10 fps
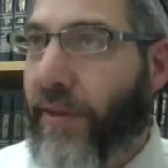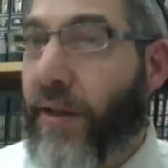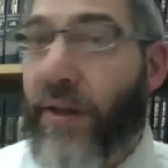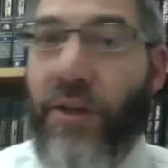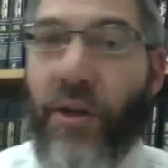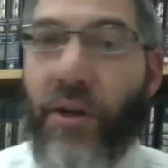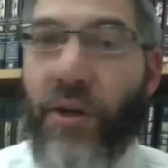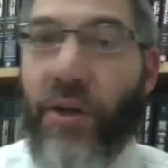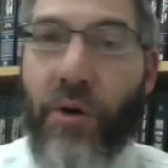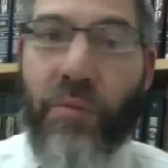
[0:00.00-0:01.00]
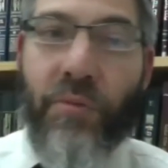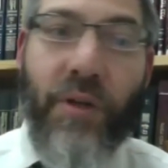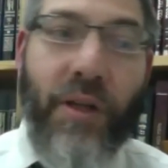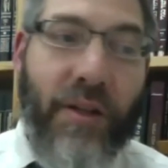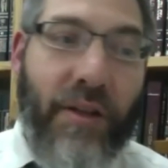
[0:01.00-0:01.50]
The
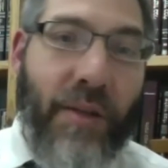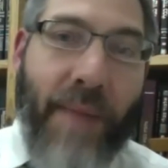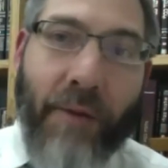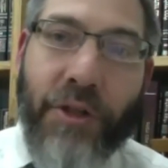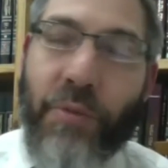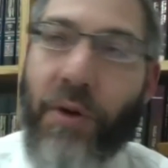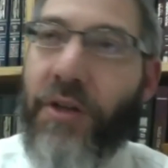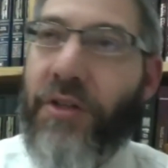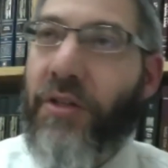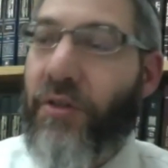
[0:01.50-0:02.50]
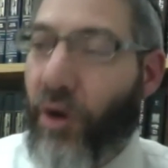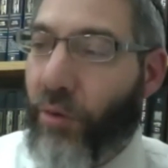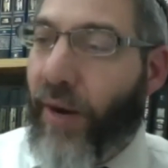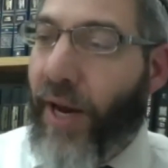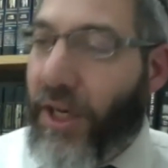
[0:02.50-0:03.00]
marriage was arranged.
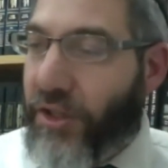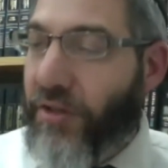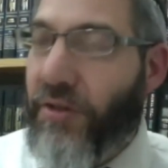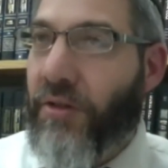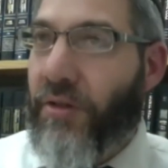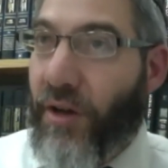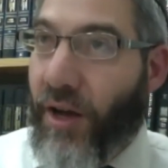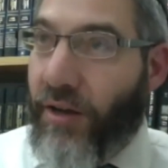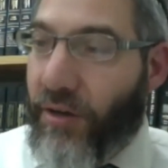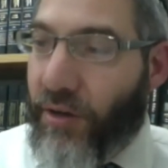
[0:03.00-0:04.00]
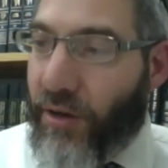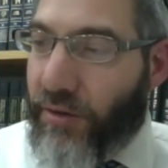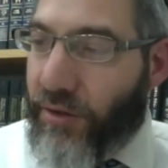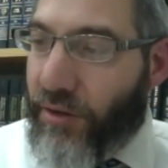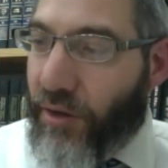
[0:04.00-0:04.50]

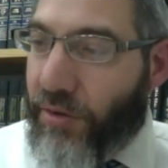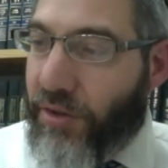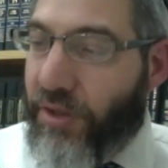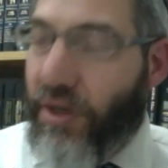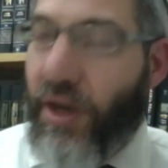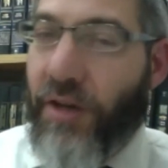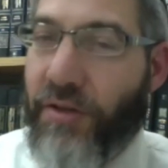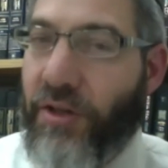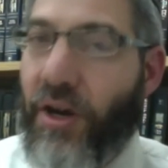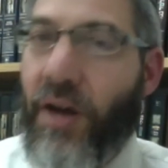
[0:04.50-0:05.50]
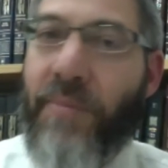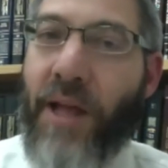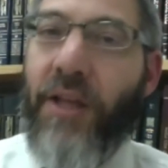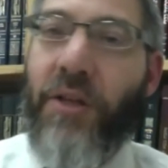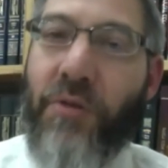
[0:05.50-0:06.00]
Asa Melech Yehuda came to Omri
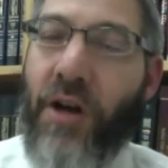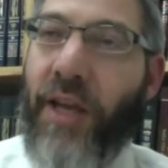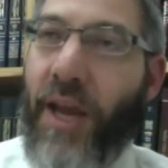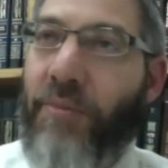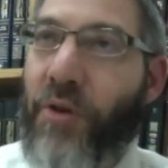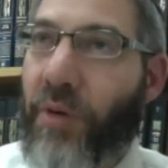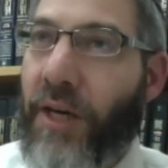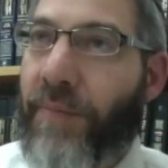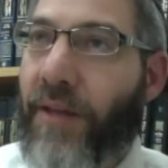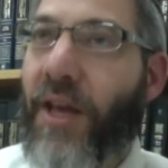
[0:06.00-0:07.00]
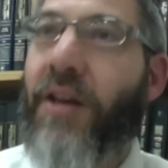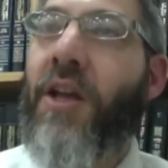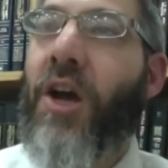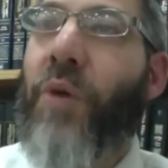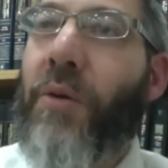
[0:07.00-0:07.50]
and said, we will have
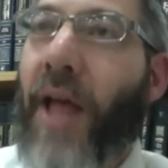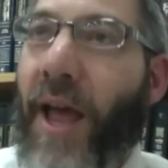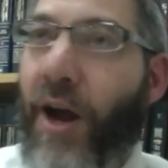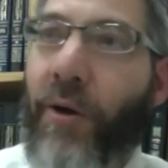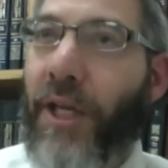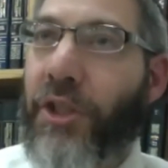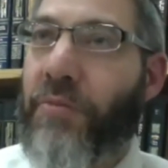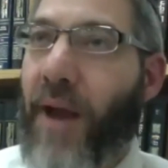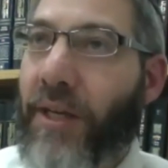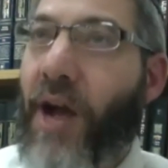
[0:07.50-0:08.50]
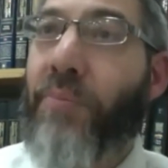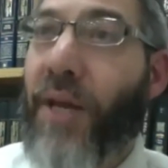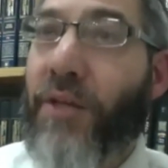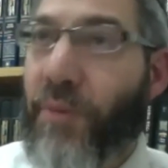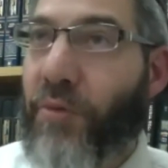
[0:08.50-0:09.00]
our grandchildren marry, and
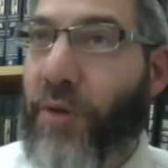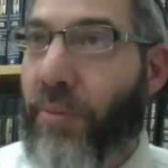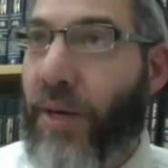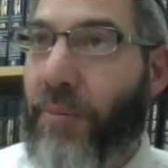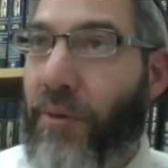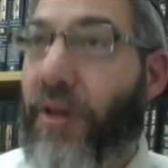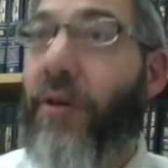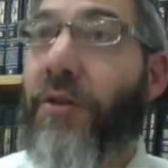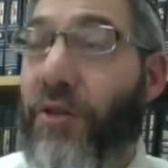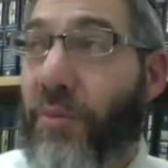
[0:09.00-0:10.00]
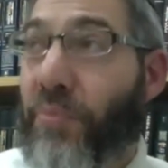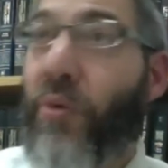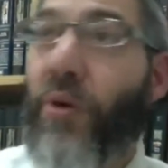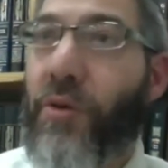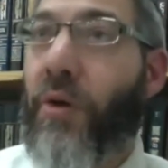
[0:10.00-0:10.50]
that will bring peace between our people and
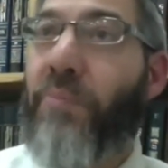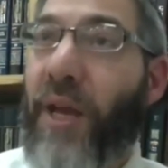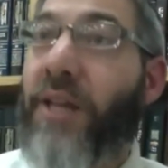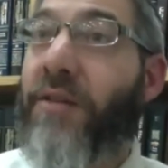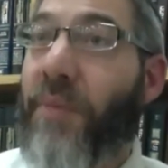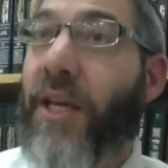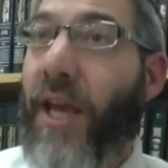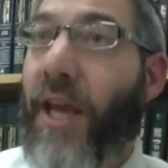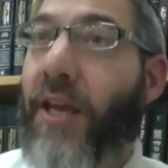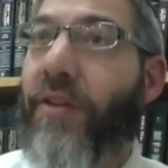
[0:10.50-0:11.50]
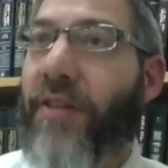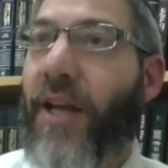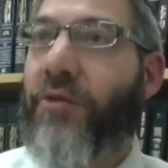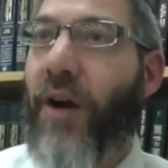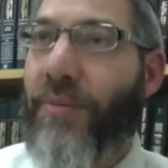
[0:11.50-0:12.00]
also support your bid to be
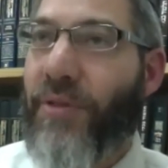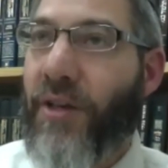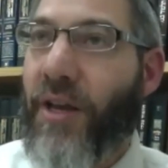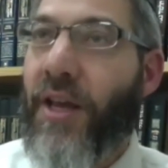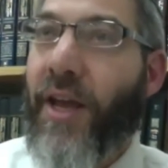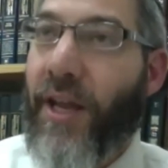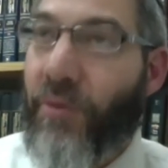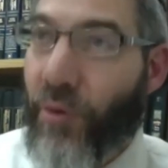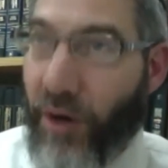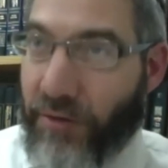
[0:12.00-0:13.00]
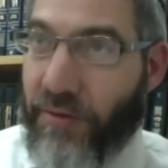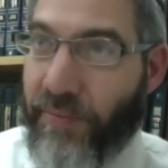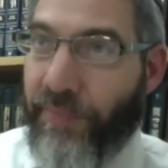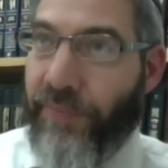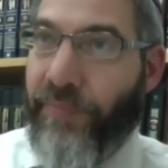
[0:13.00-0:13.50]
king of the 10 tribes. And it
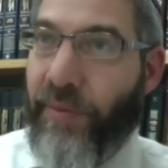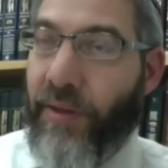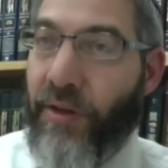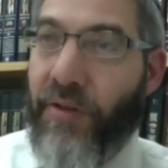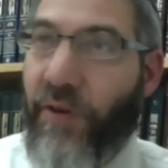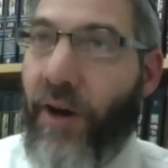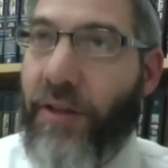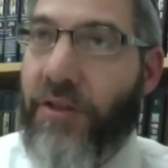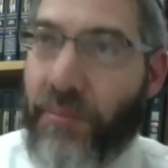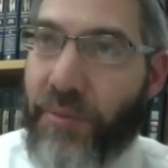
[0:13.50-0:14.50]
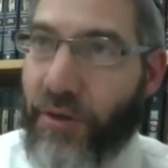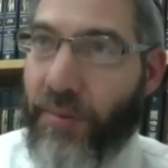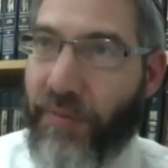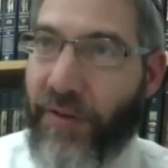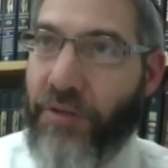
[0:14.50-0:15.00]
worked. You could find this in the
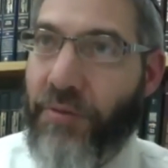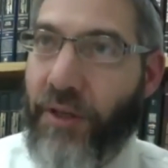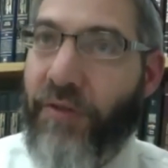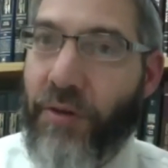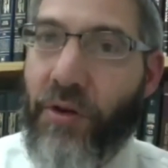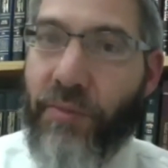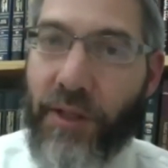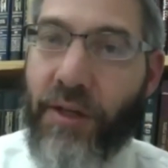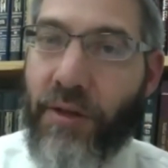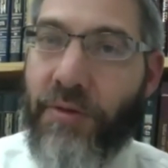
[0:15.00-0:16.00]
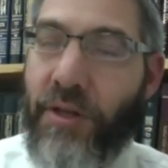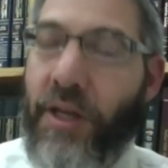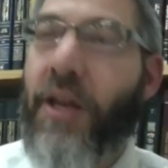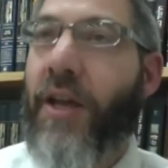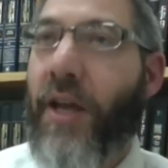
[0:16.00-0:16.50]
Psukim eventually, if you look really
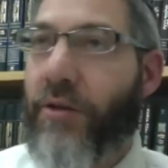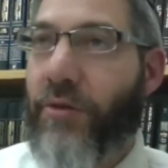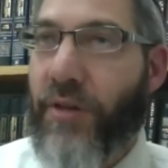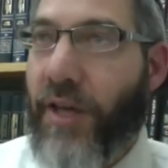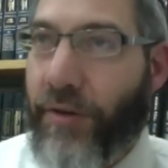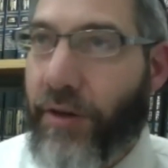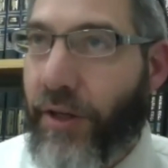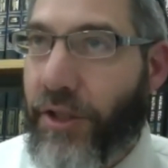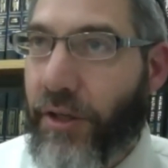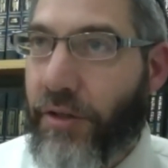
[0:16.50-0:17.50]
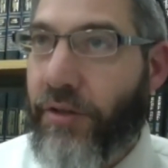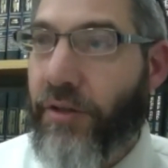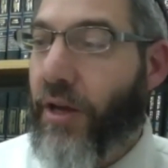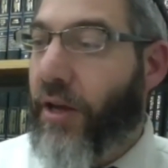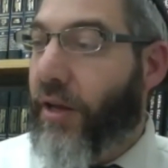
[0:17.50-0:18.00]
closely and you do the
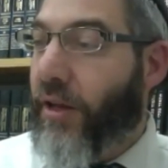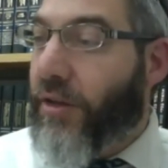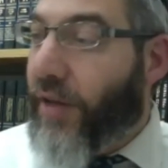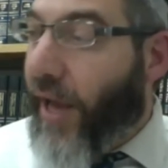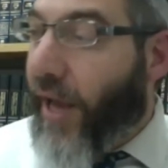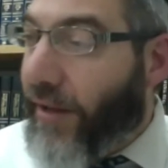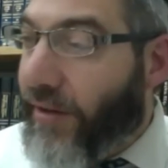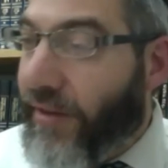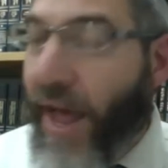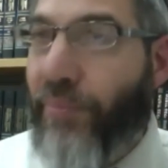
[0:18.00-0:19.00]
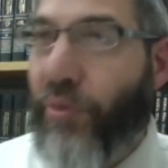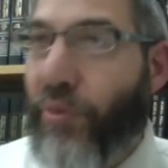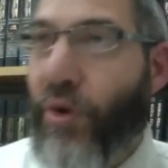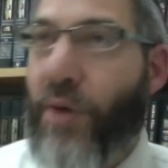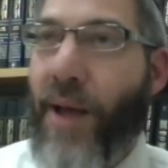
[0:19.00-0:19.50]
calculations. And
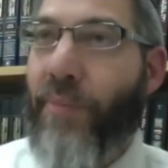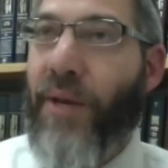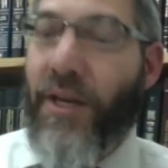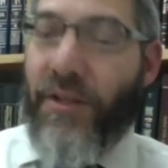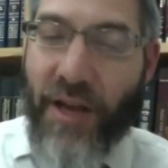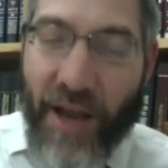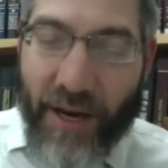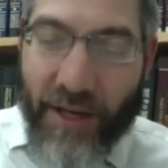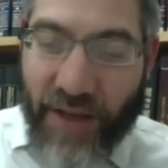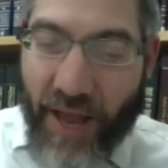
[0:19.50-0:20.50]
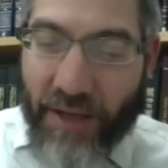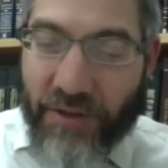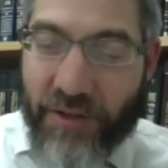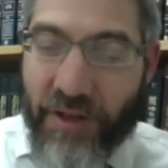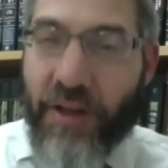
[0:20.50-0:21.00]
that brought about peace. And it
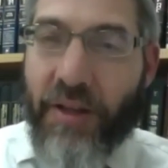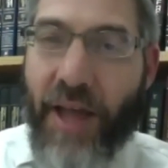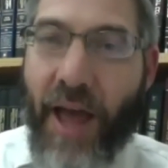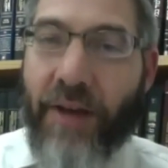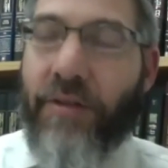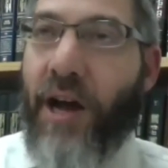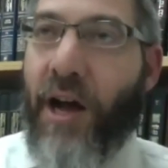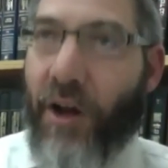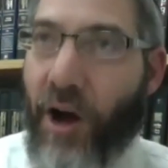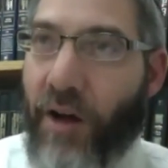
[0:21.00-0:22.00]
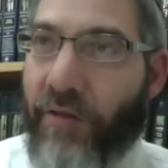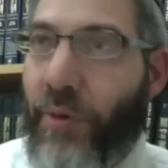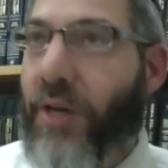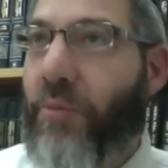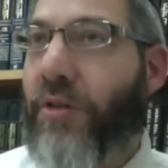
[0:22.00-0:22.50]
says that
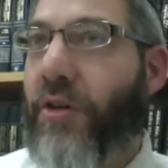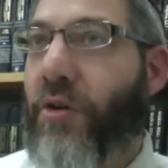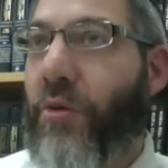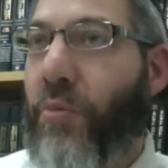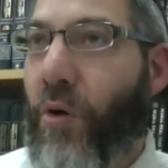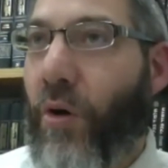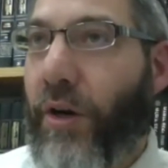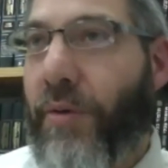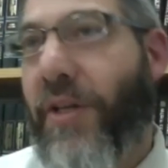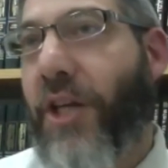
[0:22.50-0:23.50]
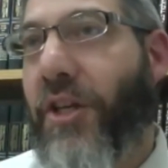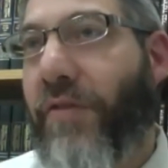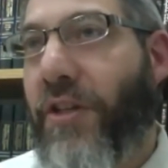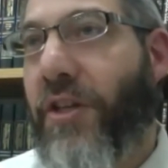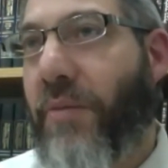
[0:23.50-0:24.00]
Achav, when he wanted to go to war, he was
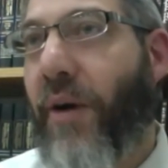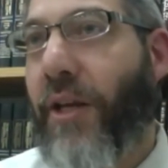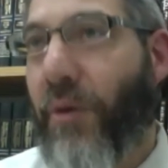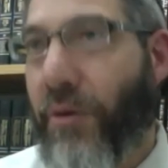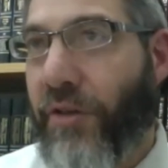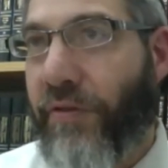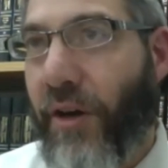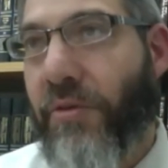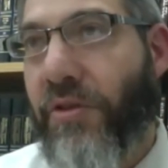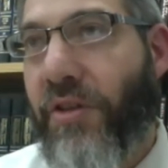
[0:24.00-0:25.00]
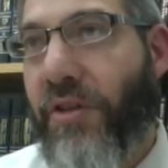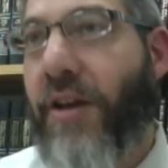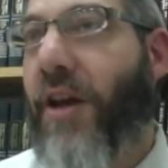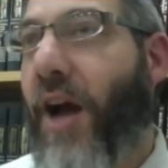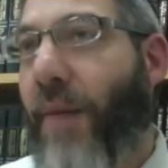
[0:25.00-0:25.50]
actually visited by Yehoshaphat, who
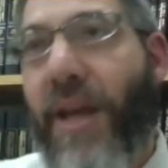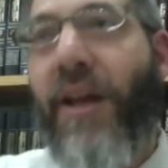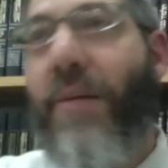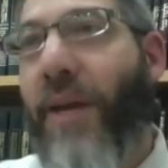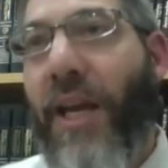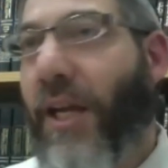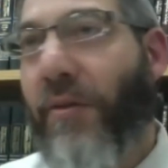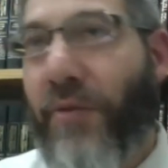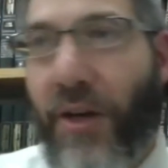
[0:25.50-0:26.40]
said, Amei Chami,